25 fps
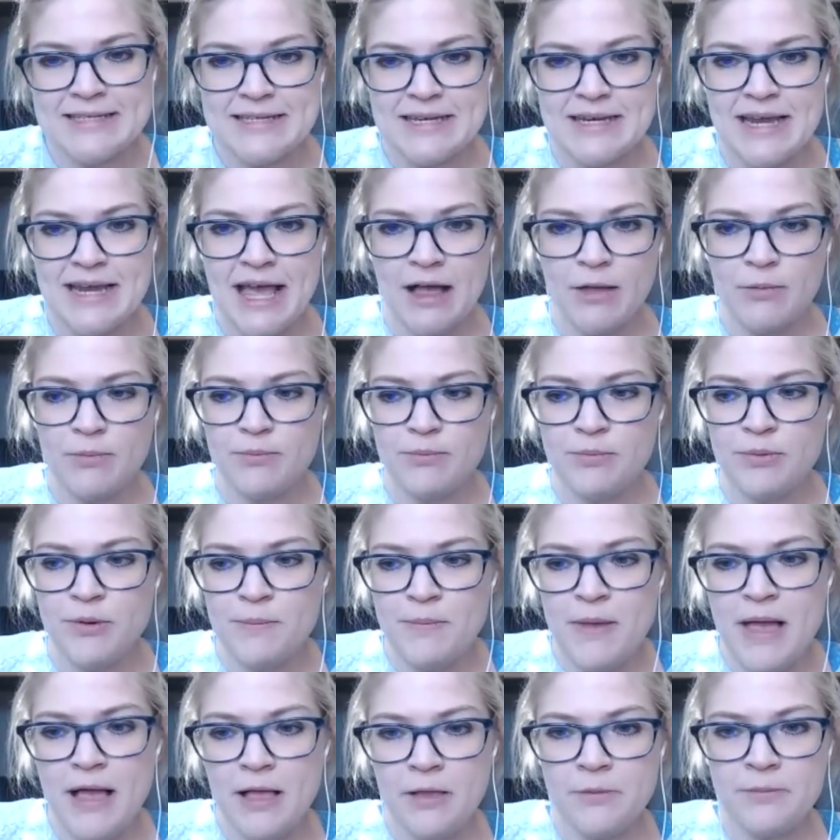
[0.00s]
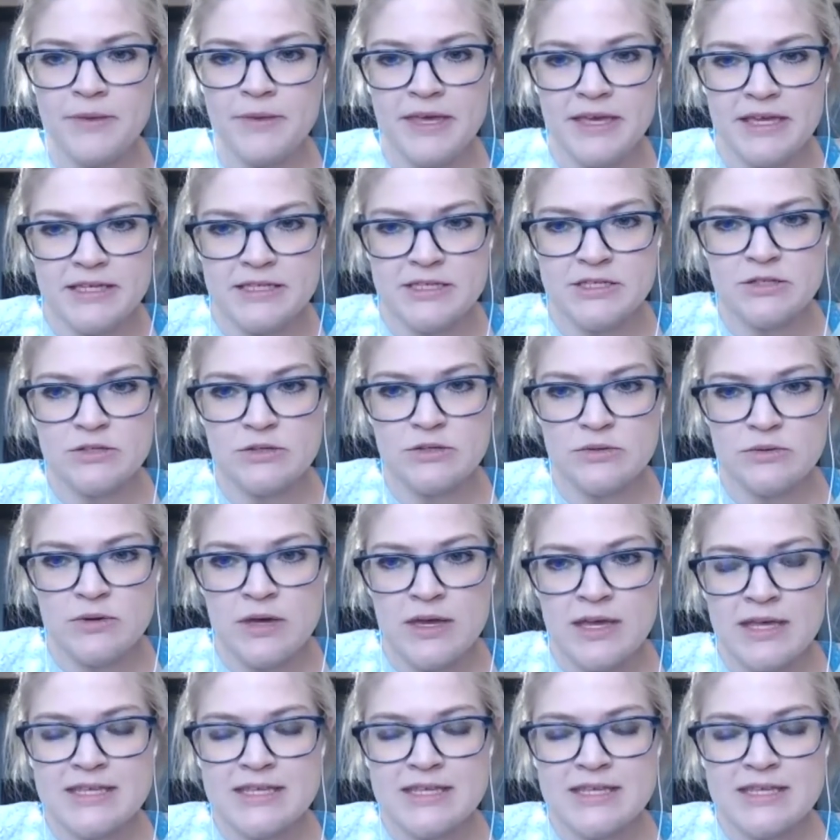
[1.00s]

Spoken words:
and help propel me to